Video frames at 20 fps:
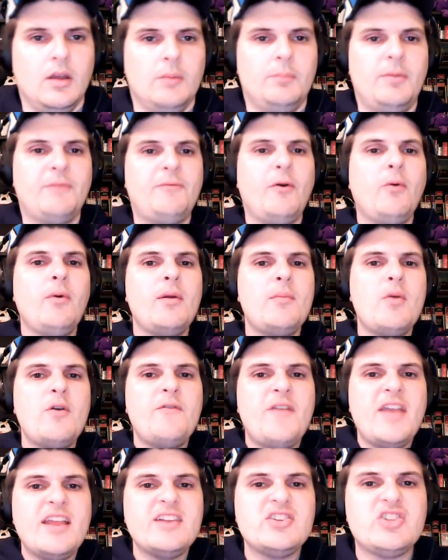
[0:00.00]
Before we
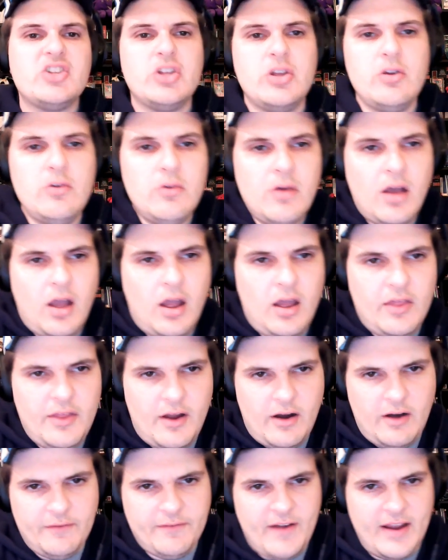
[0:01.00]
move into uh, the,
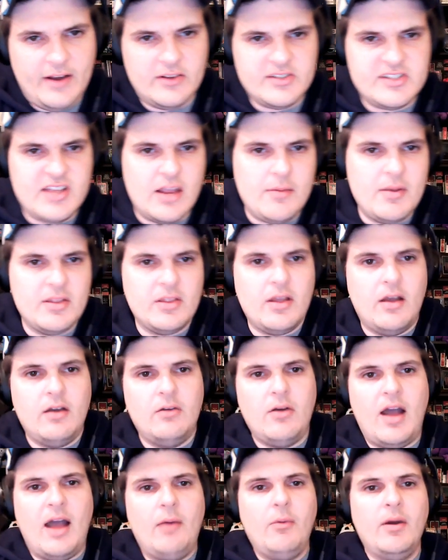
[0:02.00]
our final segment,
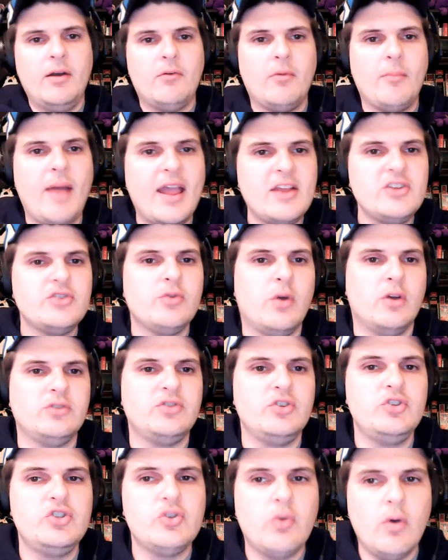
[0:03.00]
though, I want to remind you all
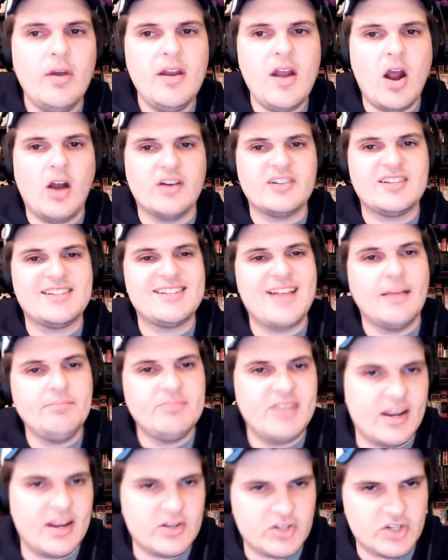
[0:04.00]
to join our
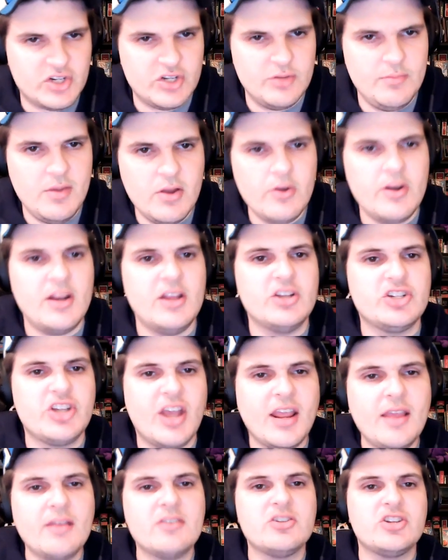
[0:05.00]
subtext community.
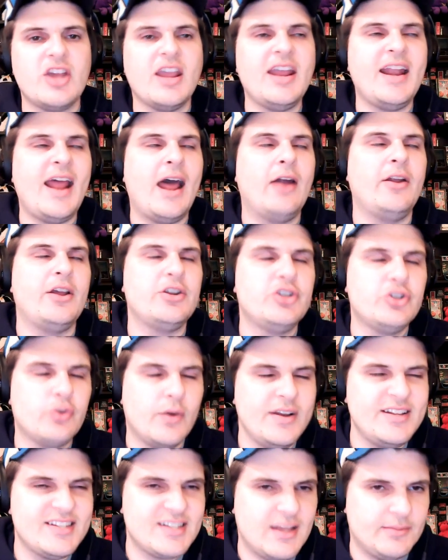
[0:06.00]
Check check it out at
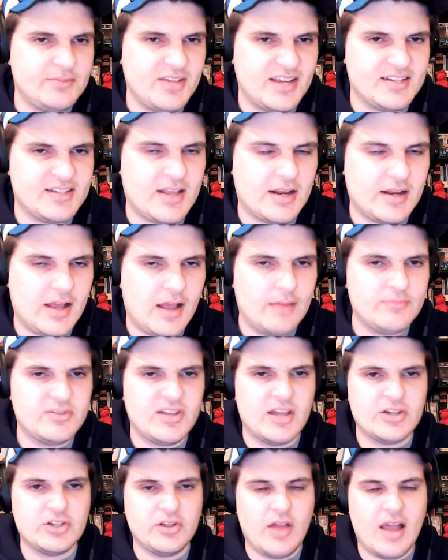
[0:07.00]
joinsubtext.com
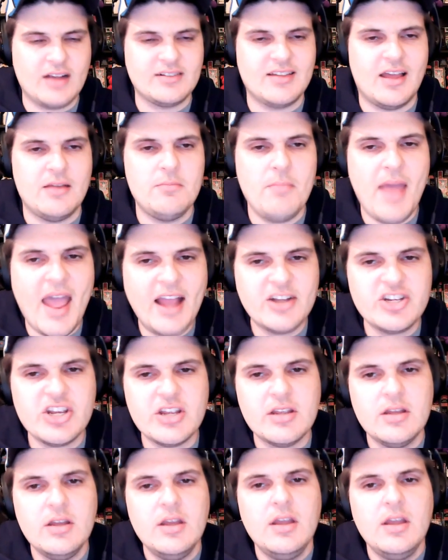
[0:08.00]
slash magic.